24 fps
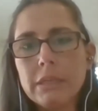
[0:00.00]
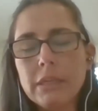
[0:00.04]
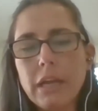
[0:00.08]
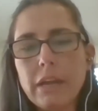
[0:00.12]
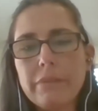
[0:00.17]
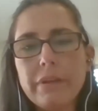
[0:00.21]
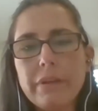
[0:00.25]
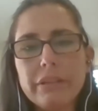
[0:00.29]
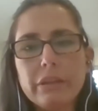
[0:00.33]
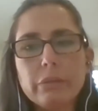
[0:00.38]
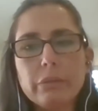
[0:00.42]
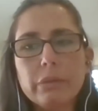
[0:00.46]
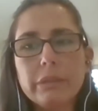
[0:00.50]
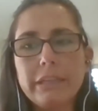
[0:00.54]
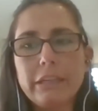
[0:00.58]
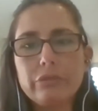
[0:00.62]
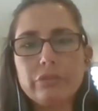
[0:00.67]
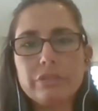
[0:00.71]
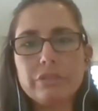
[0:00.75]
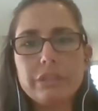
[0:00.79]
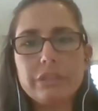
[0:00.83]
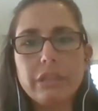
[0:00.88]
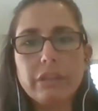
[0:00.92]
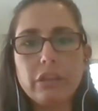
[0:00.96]
I found that really
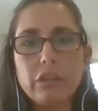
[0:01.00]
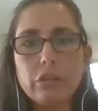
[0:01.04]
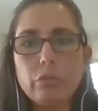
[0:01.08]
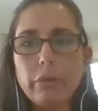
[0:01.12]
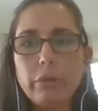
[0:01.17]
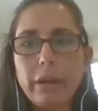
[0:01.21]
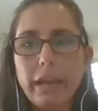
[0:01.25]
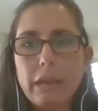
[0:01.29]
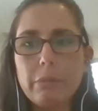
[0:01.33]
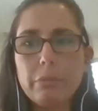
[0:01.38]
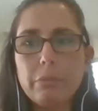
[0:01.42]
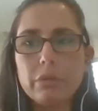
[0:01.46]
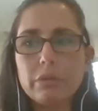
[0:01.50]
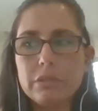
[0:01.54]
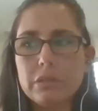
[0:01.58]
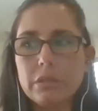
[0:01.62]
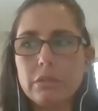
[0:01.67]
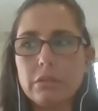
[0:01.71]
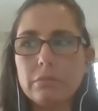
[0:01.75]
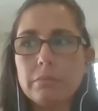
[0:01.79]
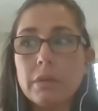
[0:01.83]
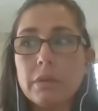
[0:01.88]
interesting that you were able to